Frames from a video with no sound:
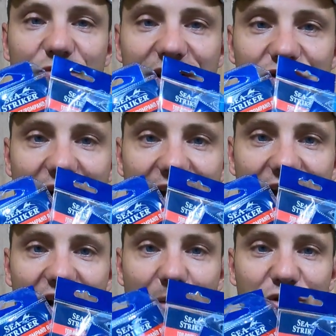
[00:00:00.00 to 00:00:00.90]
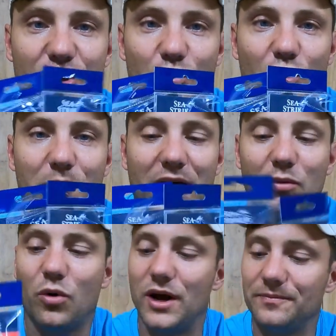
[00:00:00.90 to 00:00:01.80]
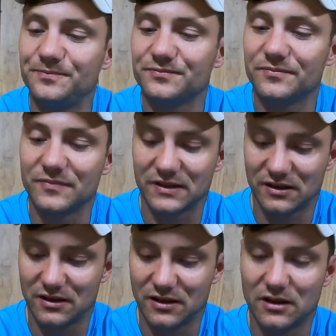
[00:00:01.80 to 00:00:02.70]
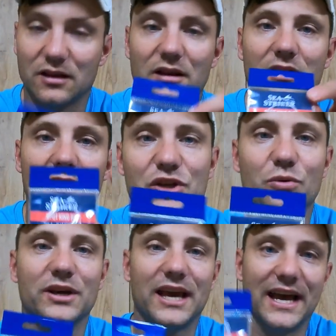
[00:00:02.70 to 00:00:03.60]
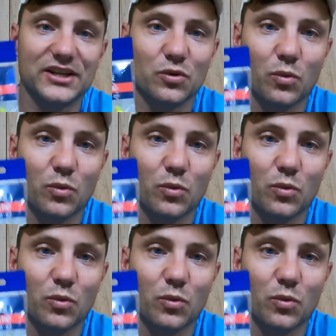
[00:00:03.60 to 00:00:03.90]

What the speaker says: rigs right here, I'm gonna show you one by one. You will catch